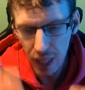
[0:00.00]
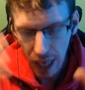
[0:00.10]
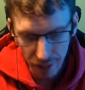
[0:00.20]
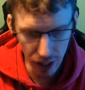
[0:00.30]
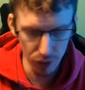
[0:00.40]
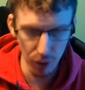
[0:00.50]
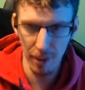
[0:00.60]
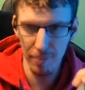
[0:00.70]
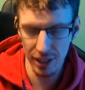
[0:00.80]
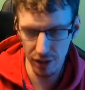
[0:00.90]
And then I've got my
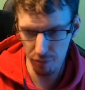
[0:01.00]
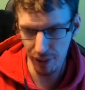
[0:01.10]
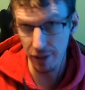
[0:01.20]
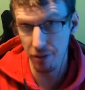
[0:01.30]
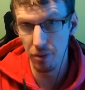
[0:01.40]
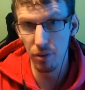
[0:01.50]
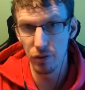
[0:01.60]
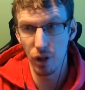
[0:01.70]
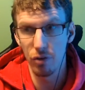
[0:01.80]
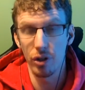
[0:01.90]
massive playthrough of
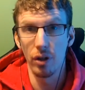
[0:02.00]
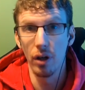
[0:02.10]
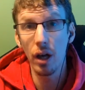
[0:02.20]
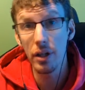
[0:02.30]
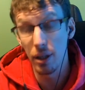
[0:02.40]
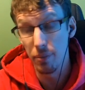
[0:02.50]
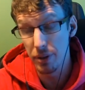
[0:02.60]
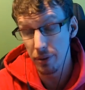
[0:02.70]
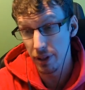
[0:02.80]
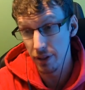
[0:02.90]
Star Trek Online that I'm
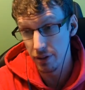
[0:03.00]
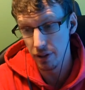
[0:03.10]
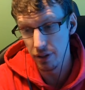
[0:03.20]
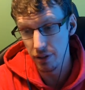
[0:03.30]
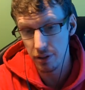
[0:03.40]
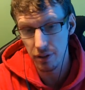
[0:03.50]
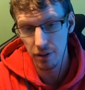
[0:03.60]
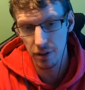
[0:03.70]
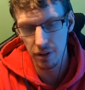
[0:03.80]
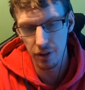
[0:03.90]
doing as
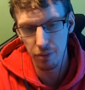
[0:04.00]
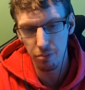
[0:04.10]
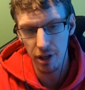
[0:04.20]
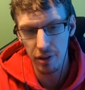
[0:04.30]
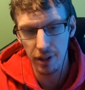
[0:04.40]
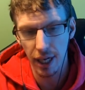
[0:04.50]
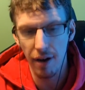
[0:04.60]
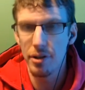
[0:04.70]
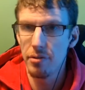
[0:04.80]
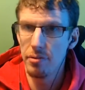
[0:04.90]
a brand new
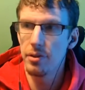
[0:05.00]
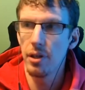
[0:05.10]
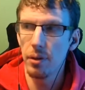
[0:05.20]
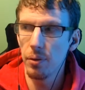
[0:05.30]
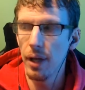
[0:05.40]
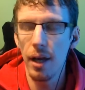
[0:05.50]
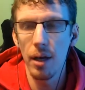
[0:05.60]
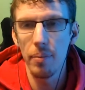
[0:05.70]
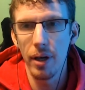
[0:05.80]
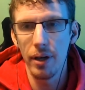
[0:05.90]
character and setting all that
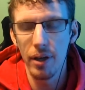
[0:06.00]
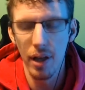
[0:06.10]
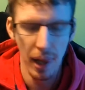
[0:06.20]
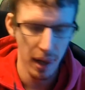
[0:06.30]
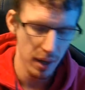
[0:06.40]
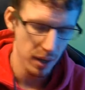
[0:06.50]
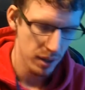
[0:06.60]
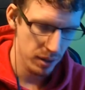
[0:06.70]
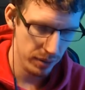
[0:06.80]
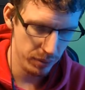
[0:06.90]
up. And
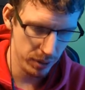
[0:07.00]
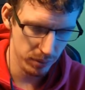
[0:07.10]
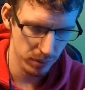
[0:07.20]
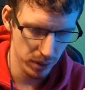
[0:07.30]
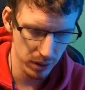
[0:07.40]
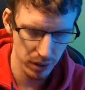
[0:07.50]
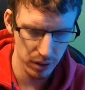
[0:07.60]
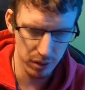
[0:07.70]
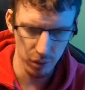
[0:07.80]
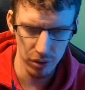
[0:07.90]
I'm like, well, why don't I
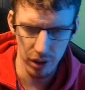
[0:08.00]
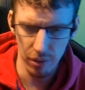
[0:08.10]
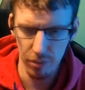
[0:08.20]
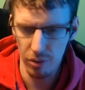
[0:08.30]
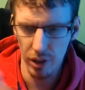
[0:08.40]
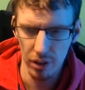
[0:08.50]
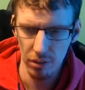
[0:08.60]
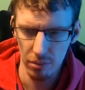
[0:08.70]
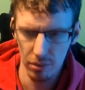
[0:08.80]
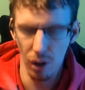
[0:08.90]
just alternate between
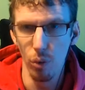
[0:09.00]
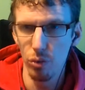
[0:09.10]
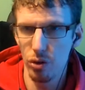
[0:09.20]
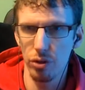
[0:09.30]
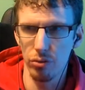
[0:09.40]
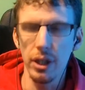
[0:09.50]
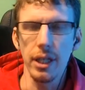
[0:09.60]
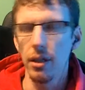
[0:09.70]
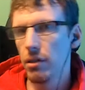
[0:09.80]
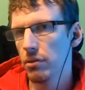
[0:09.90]
those three?